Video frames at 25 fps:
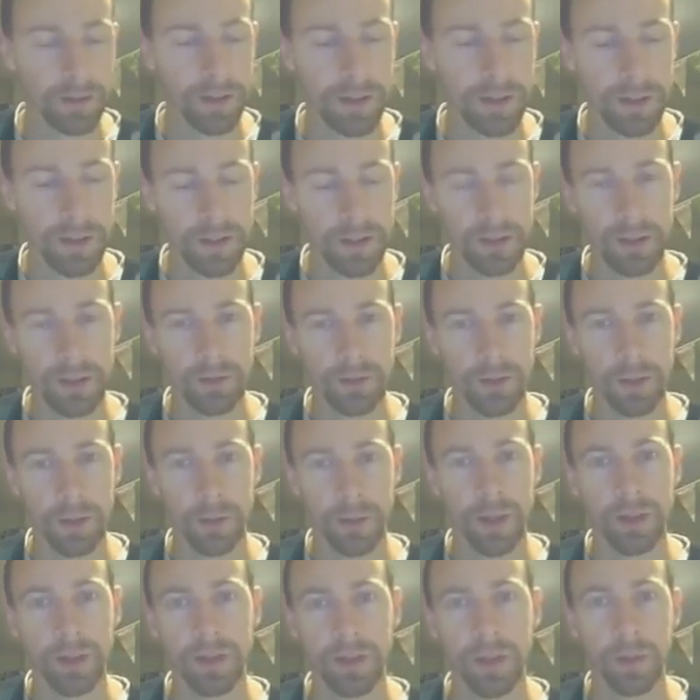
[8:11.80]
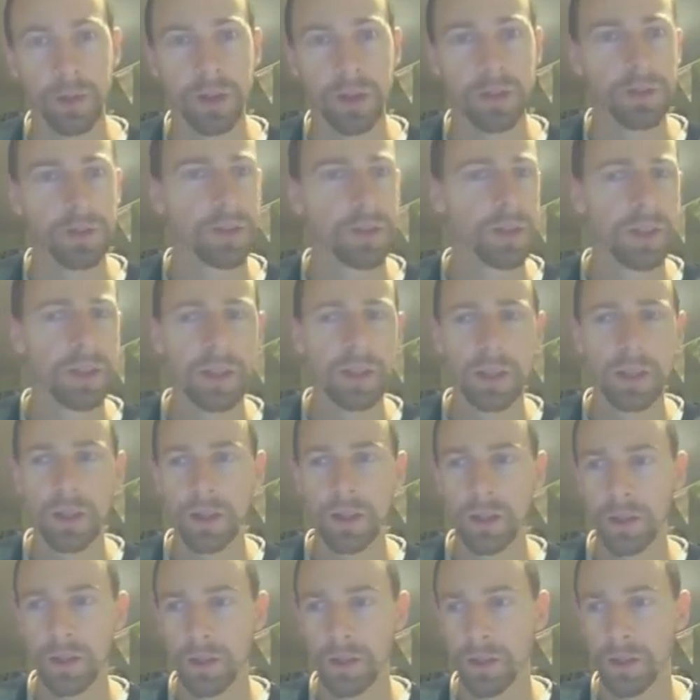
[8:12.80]
it doesn't really matter that much.
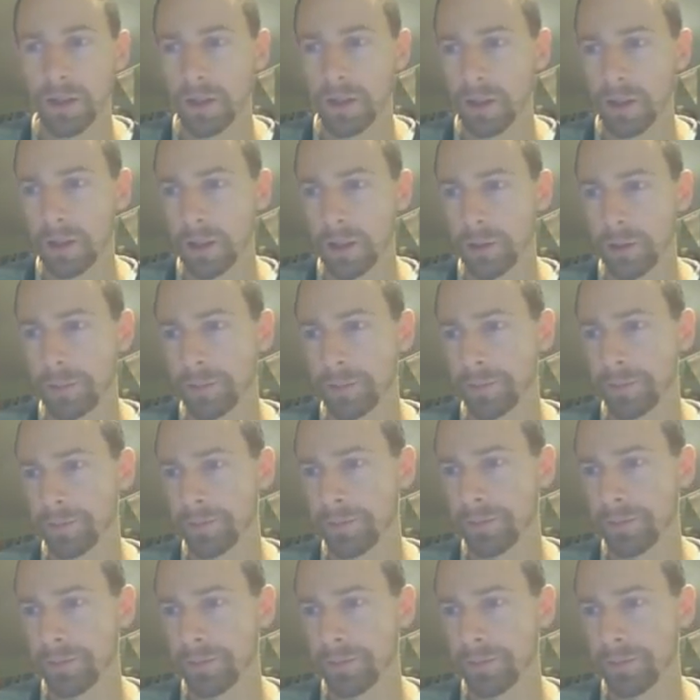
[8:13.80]
Um,